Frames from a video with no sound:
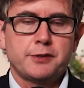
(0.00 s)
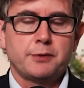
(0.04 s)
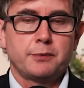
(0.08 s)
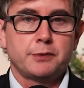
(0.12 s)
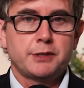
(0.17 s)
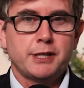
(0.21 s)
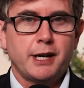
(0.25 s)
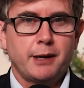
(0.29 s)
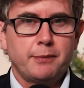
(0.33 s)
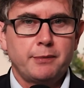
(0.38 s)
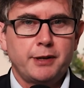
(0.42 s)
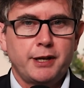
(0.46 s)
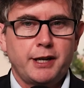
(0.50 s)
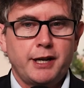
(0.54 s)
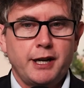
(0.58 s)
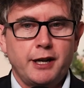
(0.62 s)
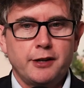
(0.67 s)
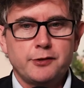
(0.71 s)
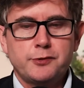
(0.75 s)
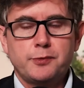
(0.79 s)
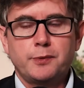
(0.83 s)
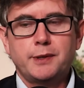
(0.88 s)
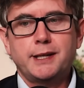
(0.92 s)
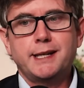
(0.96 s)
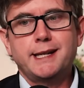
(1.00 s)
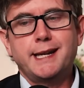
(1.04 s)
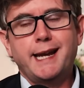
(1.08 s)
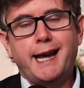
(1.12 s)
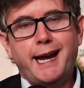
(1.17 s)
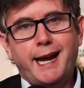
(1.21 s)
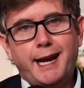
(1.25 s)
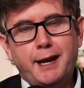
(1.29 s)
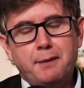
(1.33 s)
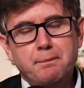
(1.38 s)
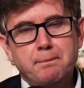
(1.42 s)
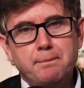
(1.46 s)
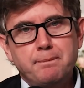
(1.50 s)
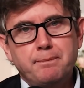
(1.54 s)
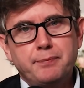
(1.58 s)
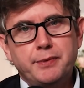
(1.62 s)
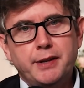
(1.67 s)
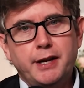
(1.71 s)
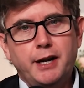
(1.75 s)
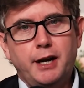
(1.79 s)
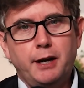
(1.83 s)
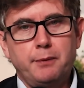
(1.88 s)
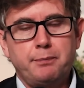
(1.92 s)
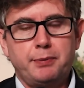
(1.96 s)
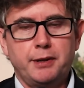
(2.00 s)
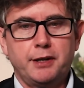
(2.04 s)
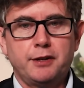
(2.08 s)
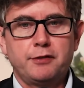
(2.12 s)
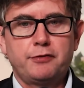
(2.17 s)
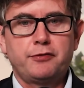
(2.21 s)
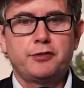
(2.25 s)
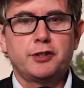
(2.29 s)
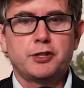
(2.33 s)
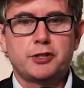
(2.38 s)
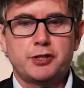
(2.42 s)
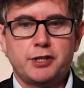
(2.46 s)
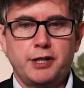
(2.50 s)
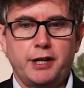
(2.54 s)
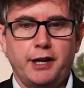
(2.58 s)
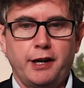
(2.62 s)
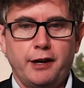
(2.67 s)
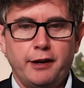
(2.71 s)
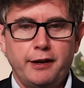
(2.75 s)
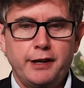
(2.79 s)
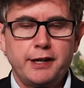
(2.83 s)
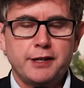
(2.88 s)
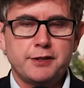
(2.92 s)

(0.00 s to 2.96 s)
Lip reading: In retirement accounts, we name a beneficiary.